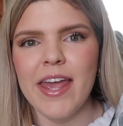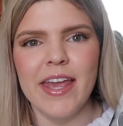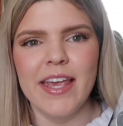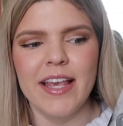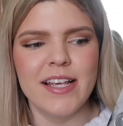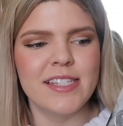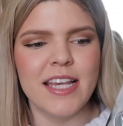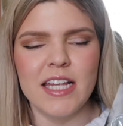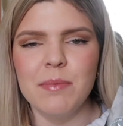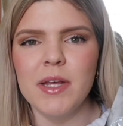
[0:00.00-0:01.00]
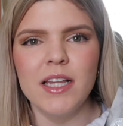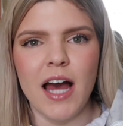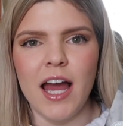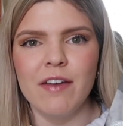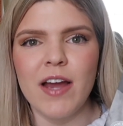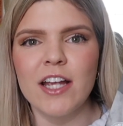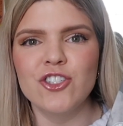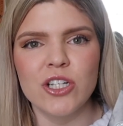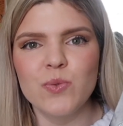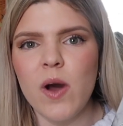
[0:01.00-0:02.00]
It is Eating Me Alive. I
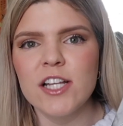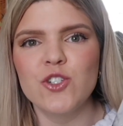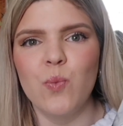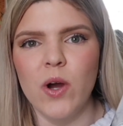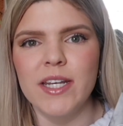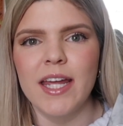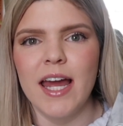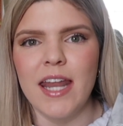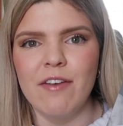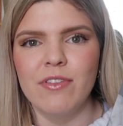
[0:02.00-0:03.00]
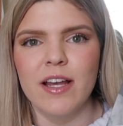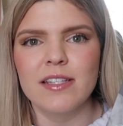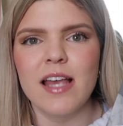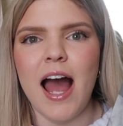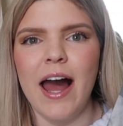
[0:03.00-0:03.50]
just watched One Day on Netflix.